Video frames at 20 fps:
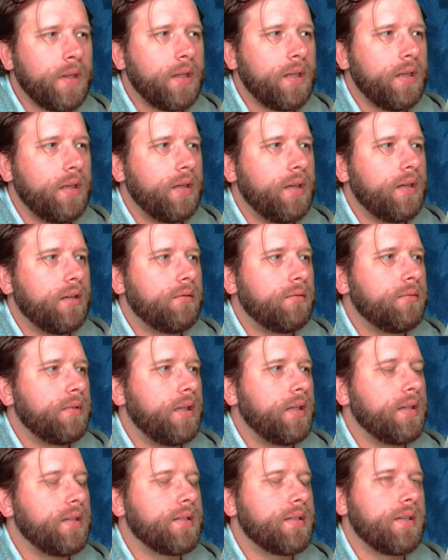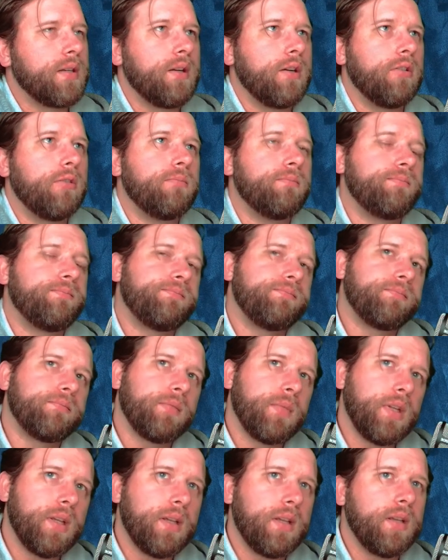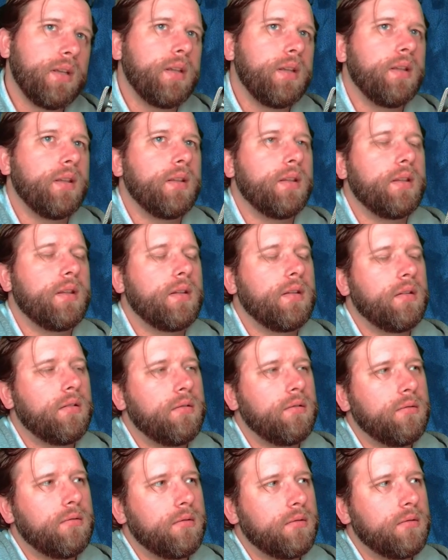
You know, and so uh,